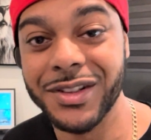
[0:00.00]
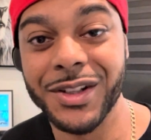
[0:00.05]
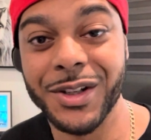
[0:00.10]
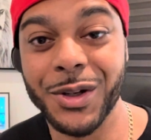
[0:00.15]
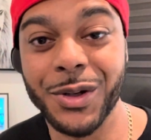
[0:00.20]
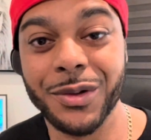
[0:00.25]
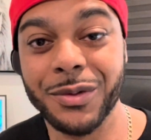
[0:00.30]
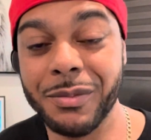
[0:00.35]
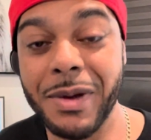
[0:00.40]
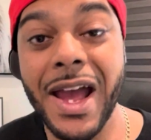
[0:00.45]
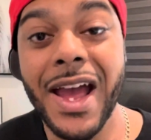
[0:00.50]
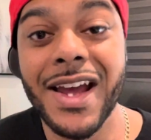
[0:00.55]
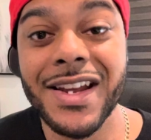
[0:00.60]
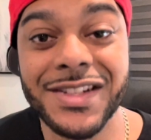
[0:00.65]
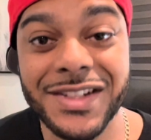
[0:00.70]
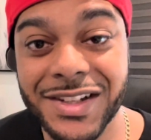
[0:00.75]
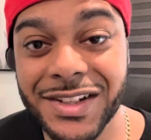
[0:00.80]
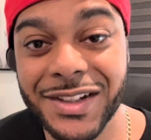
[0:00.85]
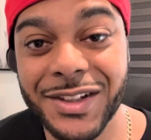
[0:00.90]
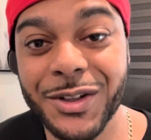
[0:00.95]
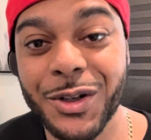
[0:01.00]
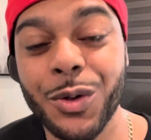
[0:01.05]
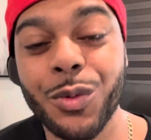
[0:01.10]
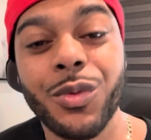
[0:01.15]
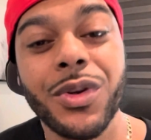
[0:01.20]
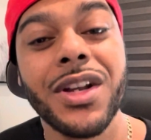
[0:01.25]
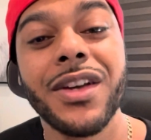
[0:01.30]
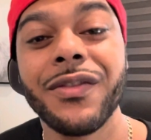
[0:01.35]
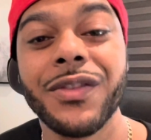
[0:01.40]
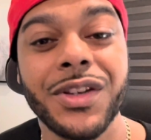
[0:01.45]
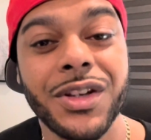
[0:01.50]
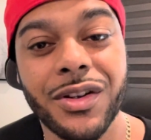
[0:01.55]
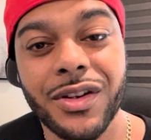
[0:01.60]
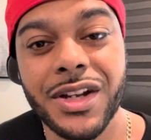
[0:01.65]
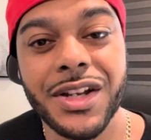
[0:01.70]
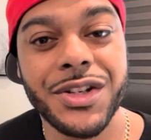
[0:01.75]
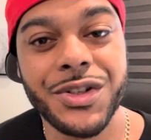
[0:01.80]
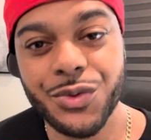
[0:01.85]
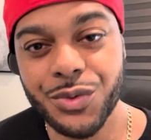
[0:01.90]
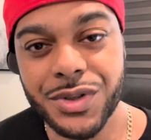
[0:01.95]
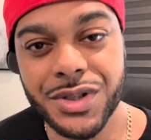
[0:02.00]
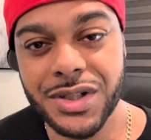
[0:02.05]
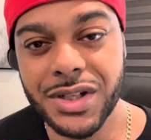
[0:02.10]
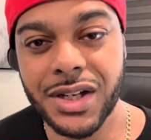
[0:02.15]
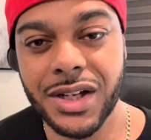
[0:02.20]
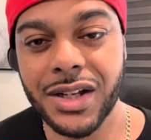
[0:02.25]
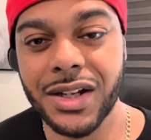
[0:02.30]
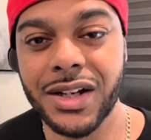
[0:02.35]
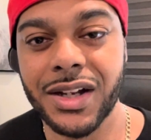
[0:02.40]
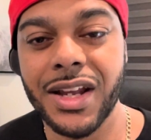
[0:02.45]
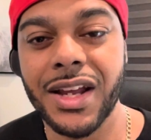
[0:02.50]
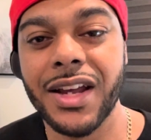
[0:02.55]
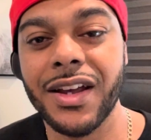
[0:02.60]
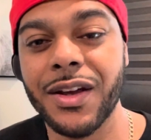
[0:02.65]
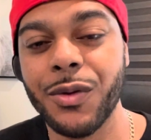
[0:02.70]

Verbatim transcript: you know, masculine or whatever you're interested in,